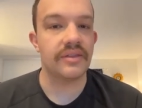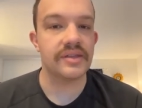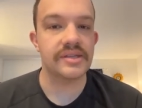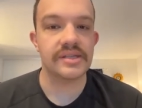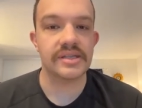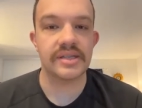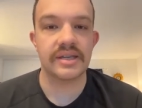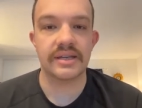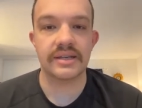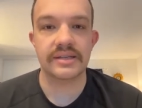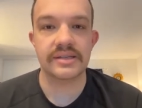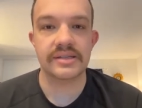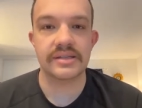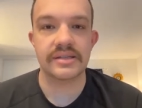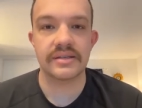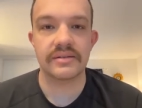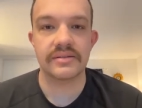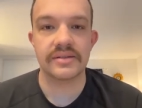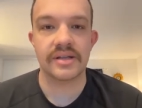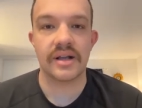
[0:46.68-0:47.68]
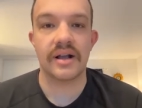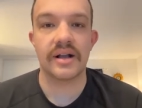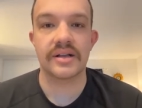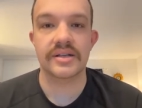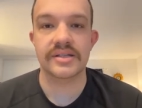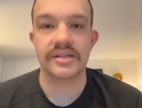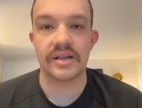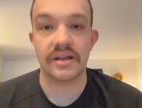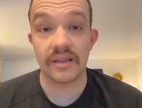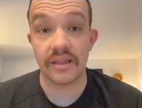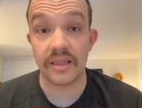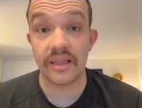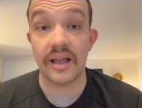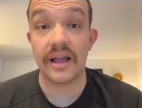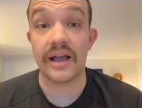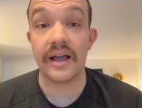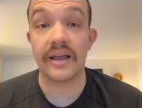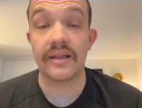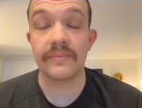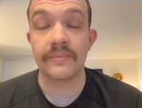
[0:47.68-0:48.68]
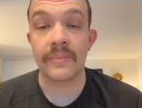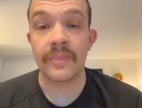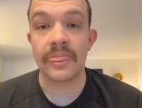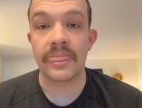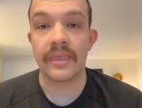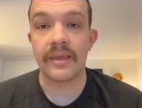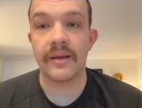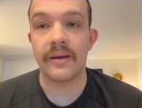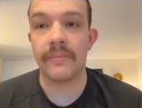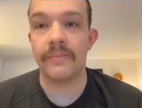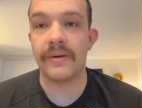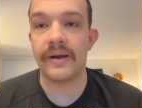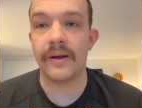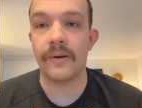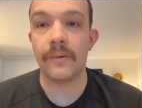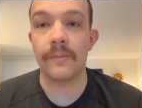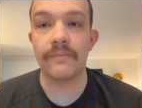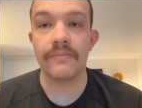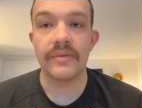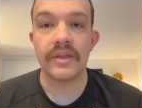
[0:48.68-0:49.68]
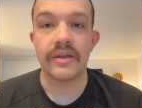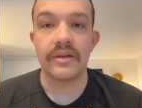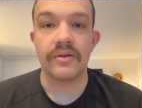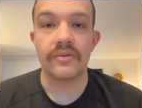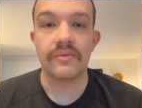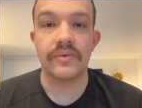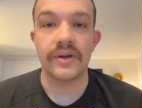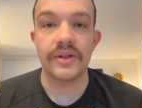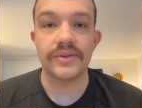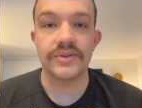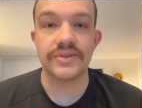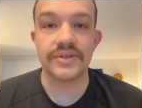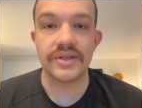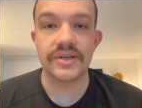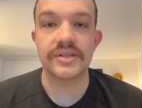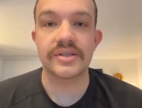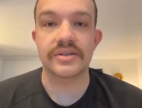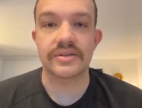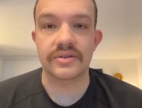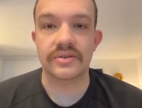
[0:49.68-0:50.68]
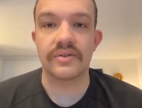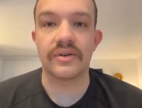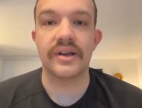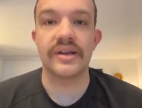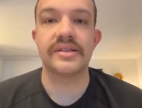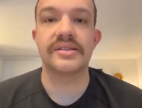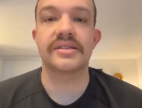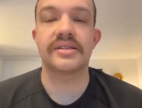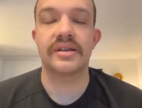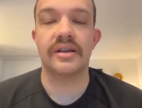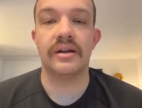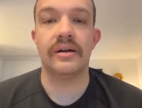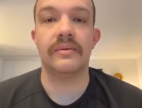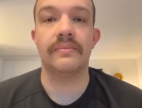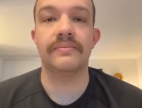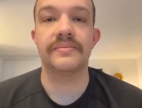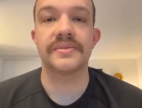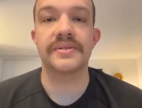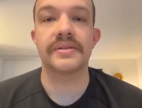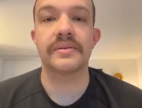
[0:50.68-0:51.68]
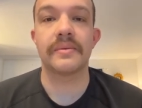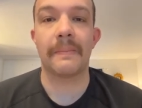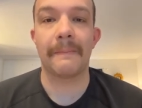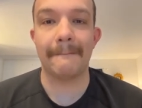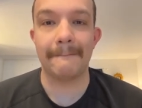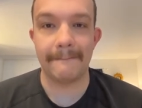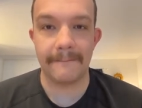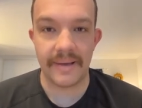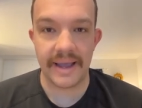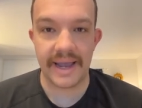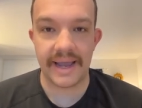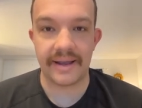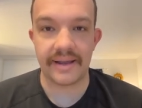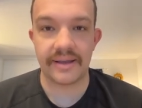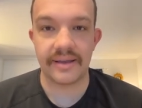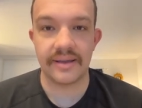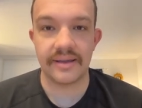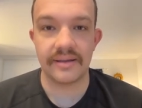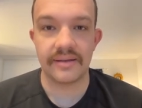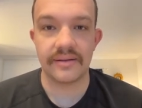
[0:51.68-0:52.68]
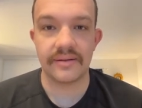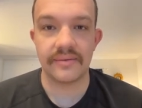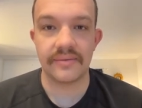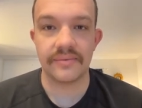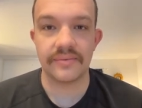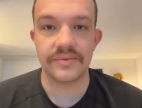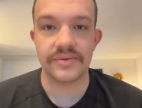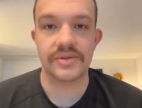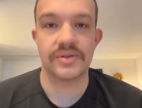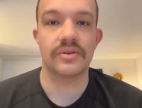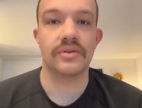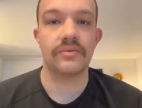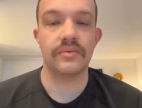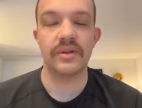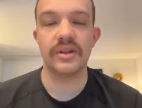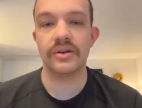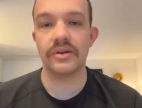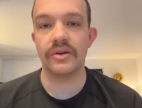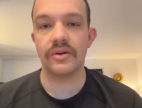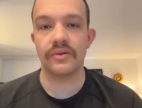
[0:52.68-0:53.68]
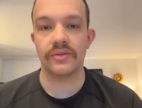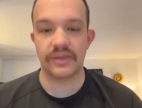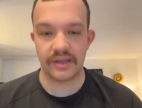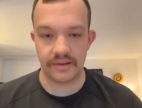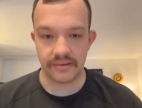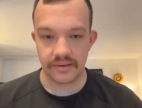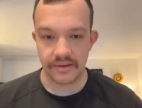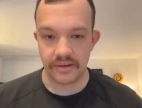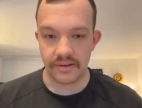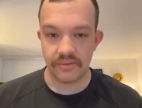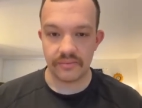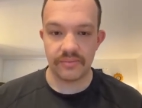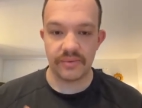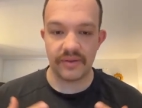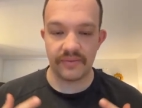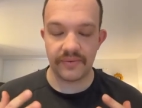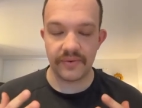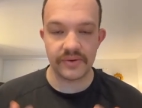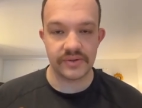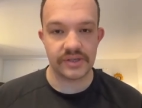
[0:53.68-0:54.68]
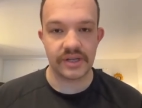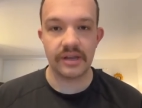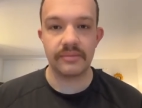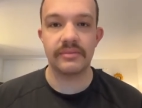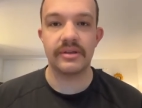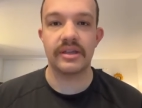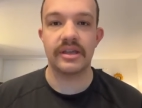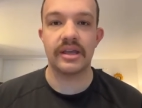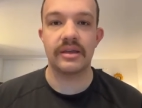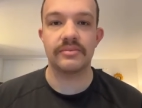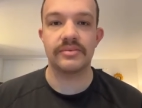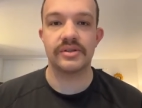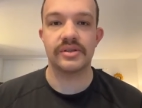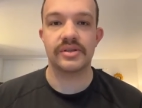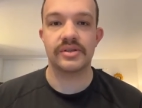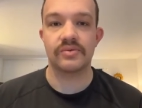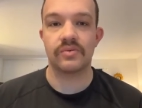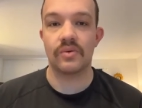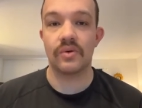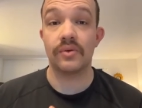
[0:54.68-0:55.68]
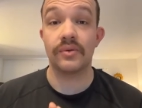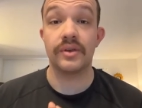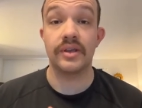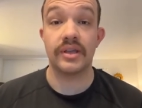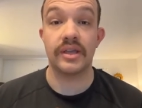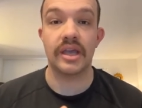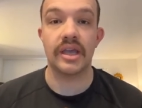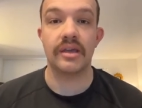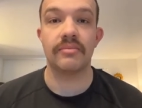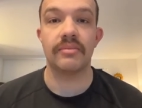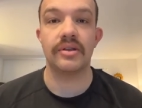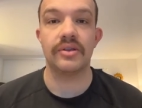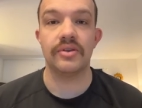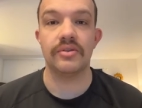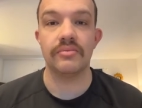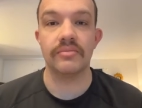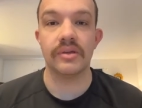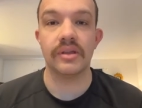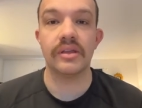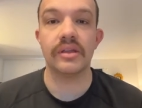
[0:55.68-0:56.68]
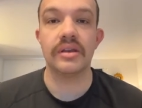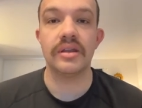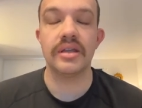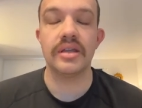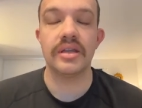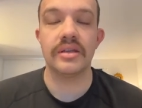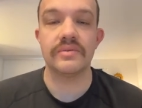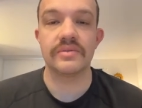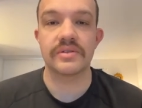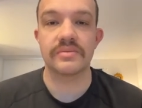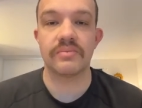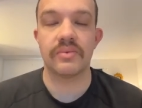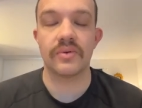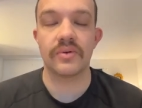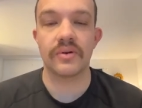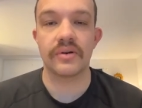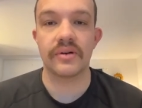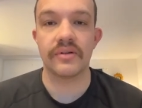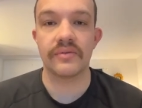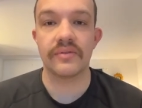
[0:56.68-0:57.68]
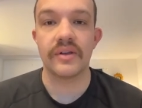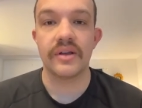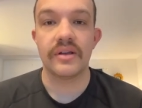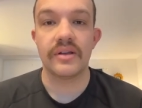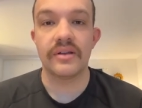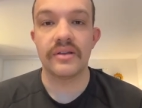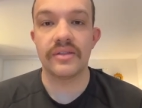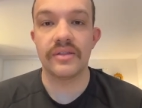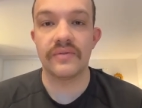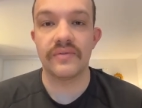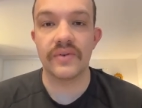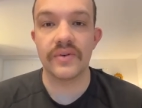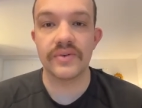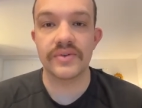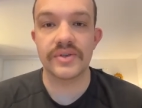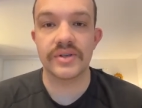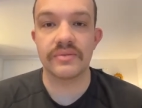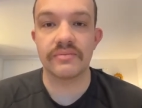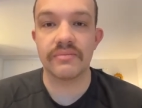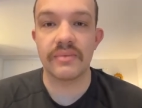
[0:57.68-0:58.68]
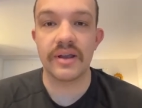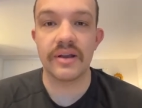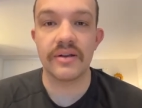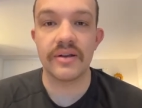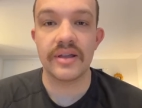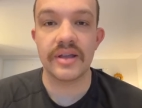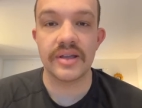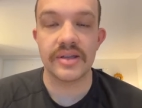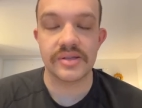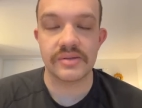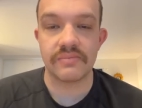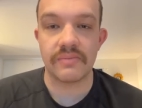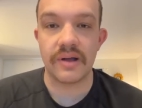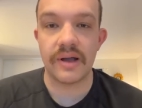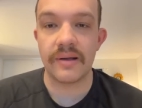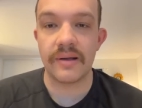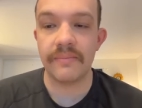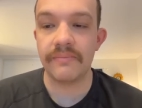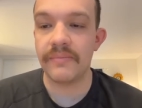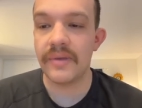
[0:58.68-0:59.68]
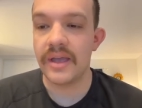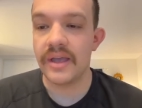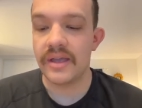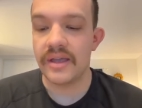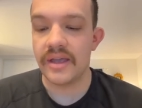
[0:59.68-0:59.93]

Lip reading: This text talks a lot about when Jesus Christ comes back. So we know that the first time he came to this world, he came in humility. He was born of the Virgin Mary, his mom.